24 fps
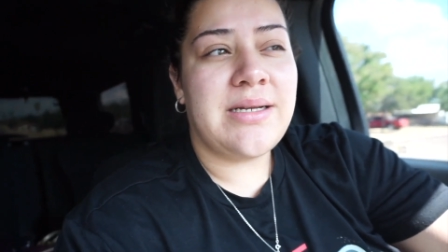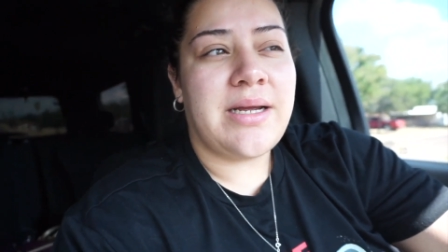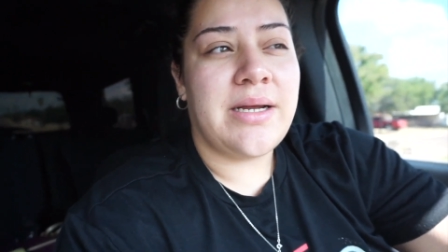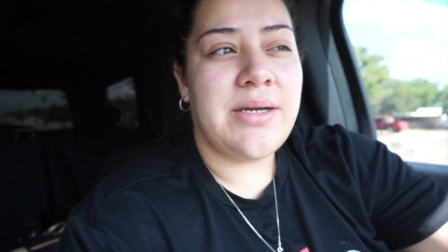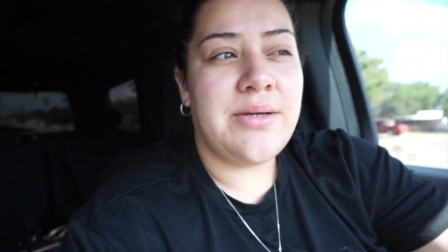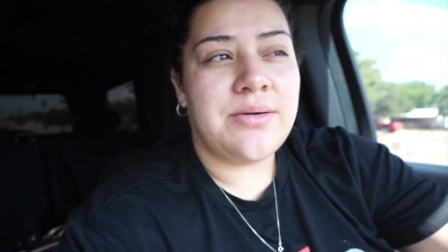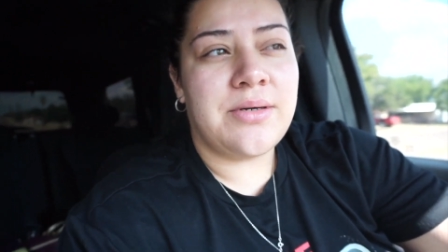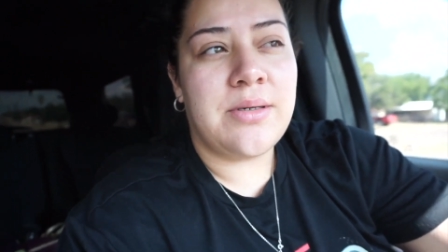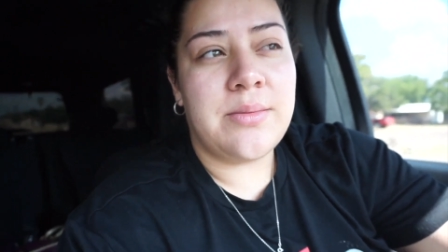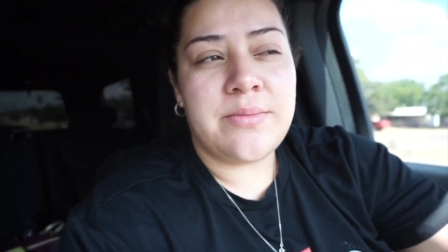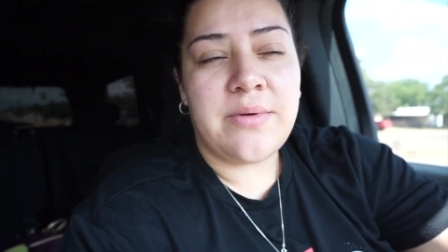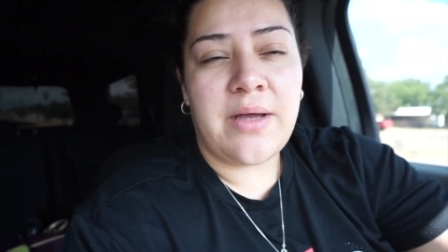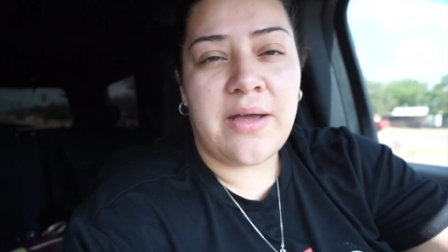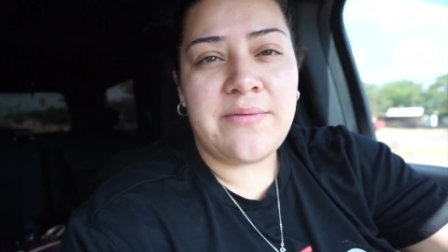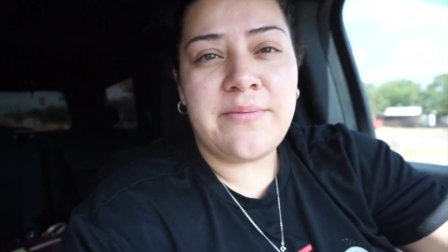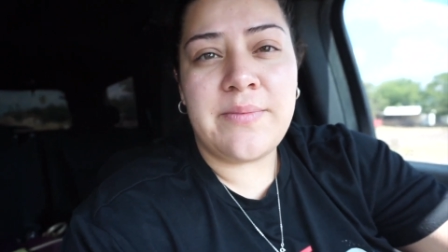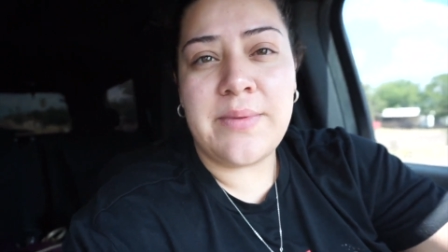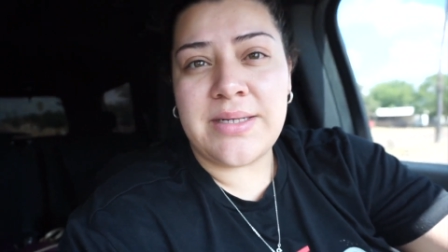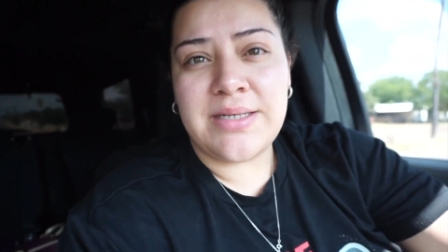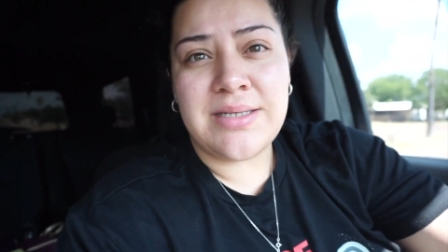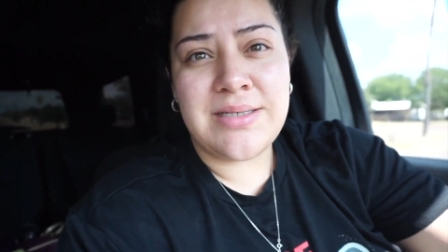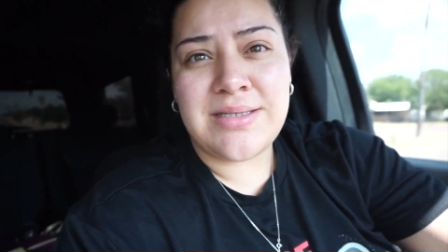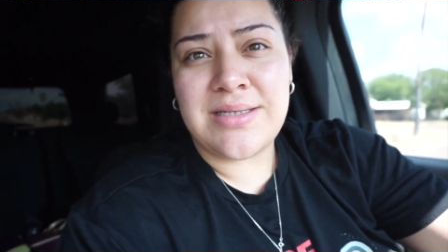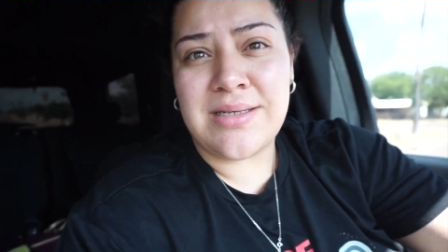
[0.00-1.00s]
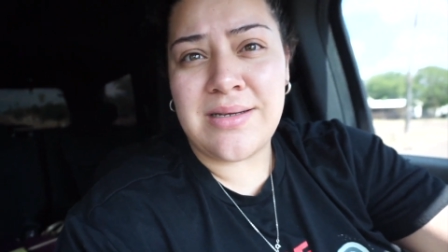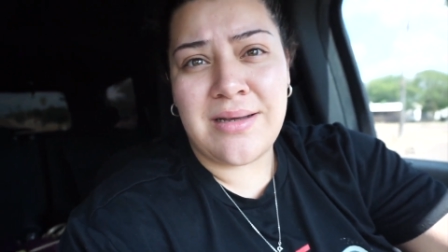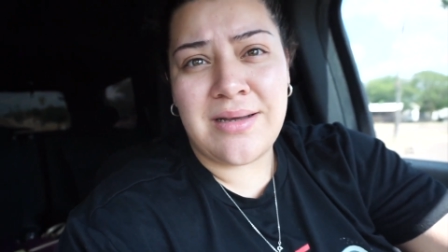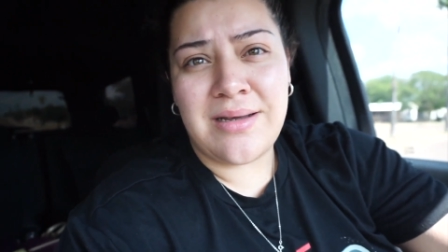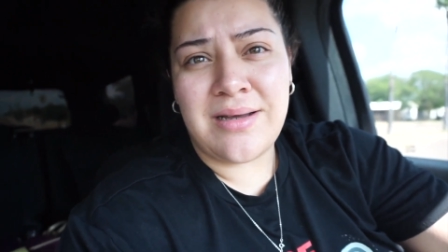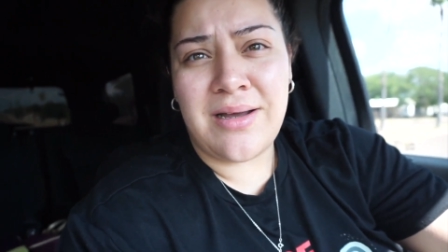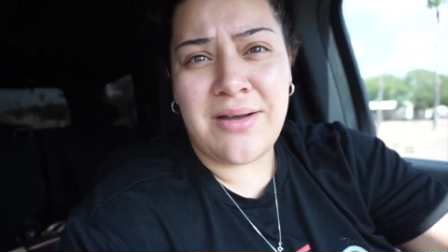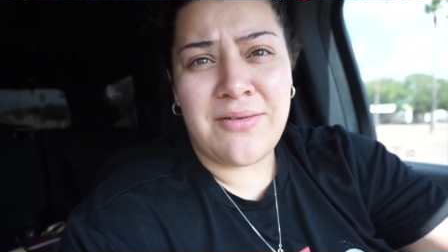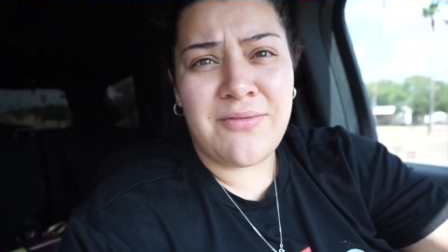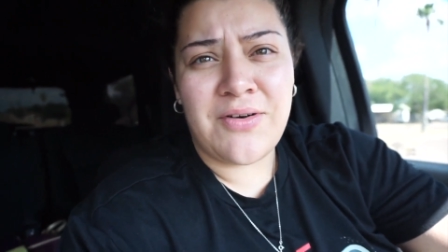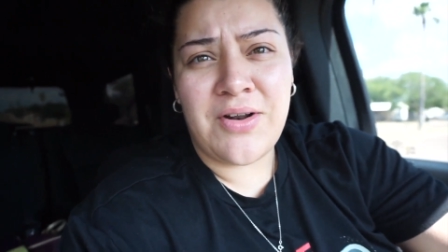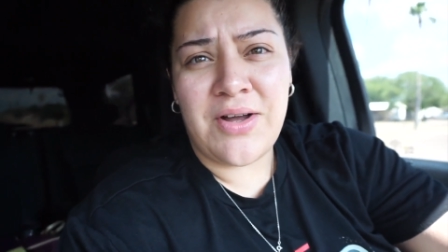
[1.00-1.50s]
I know it's
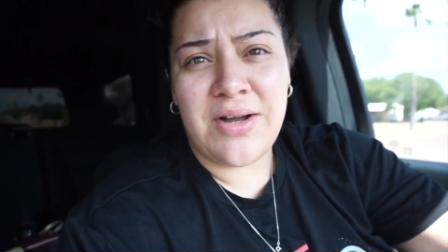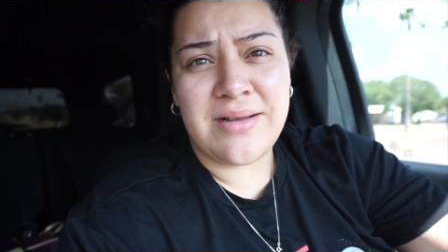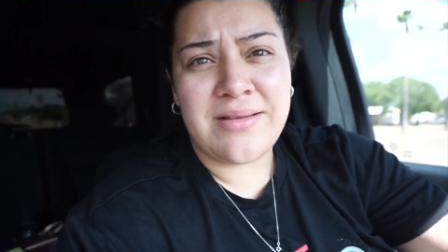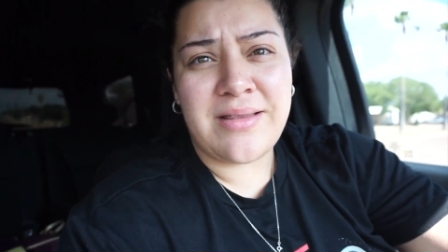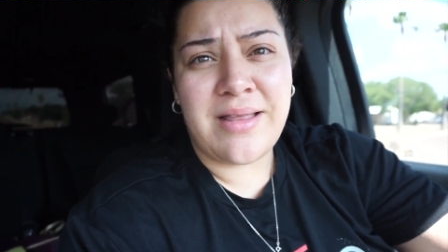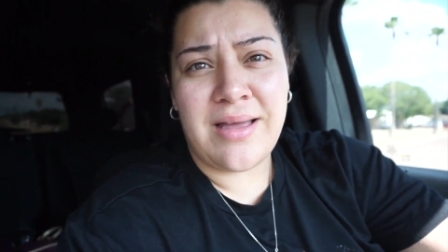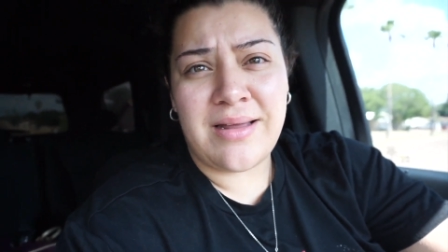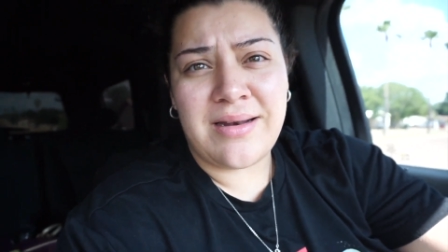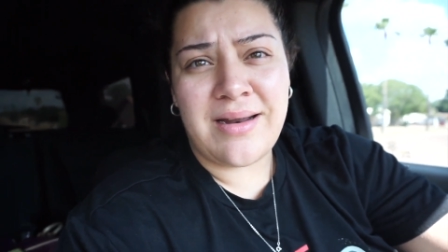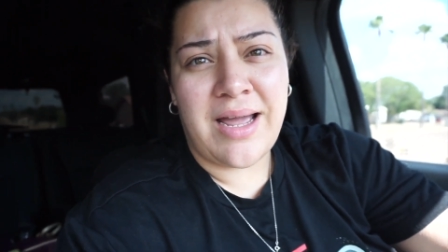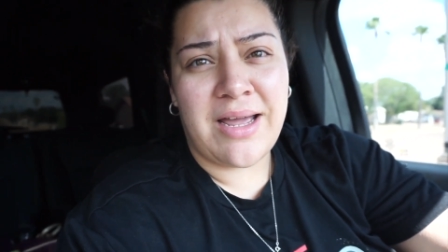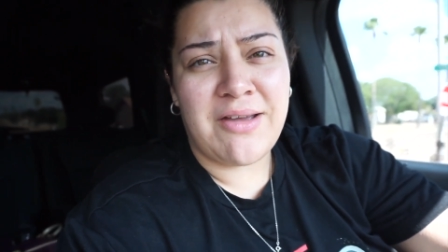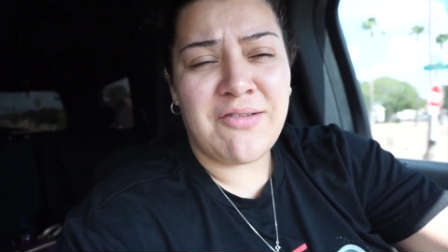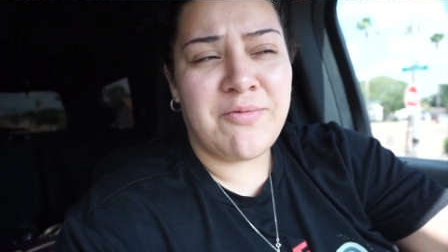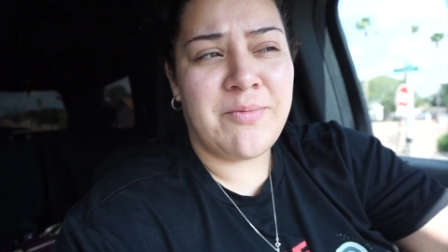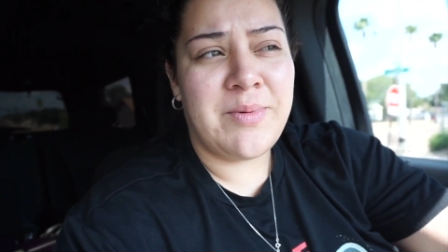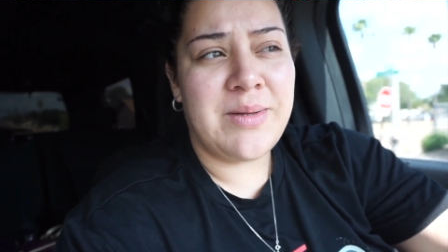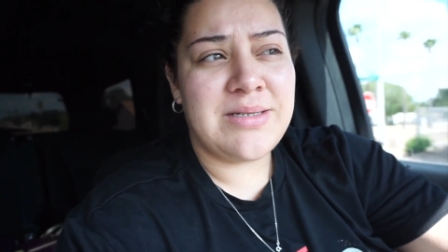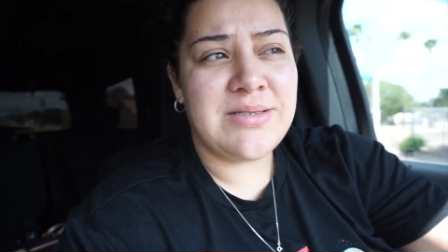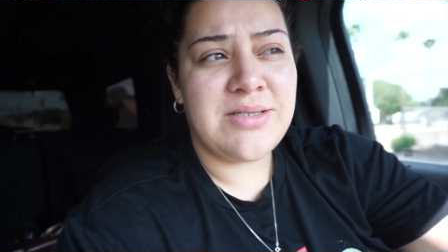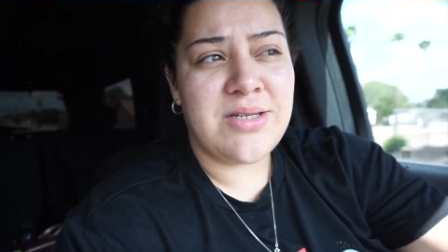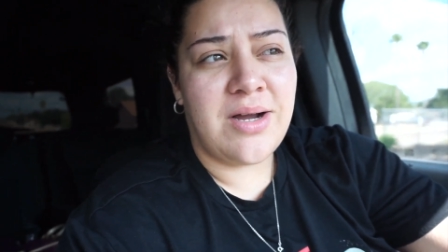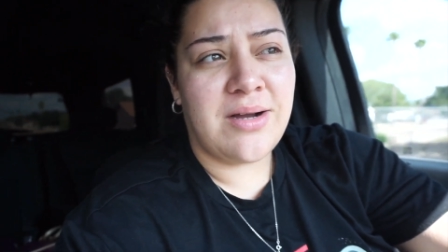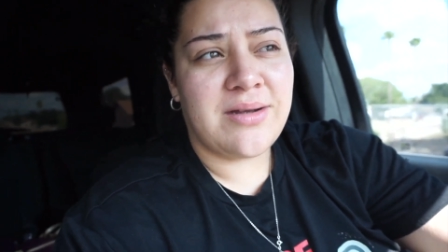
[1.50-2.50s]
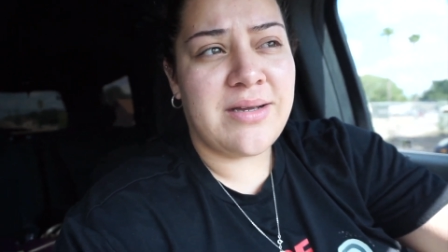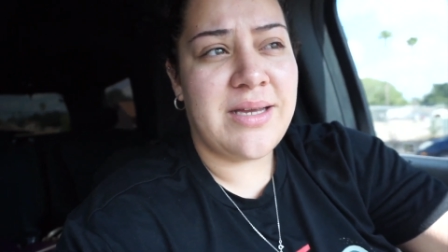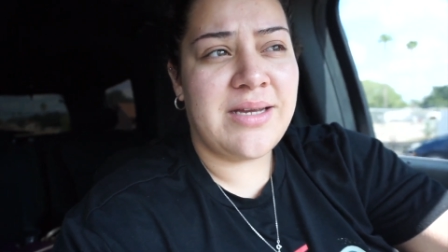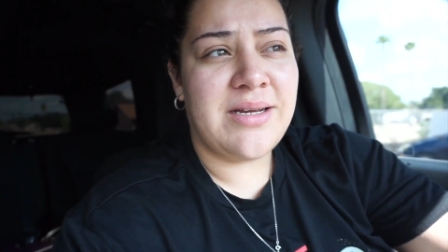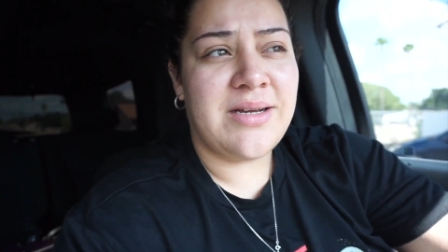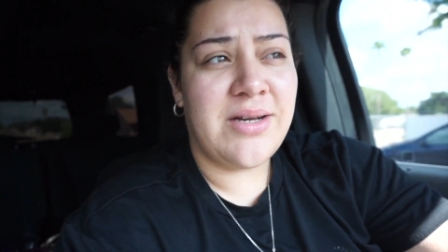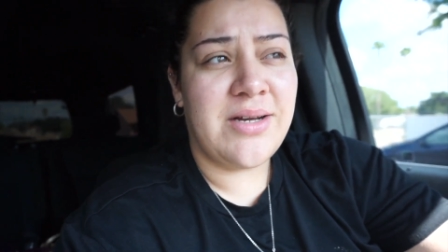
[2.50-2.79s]
a vlog that I've been talking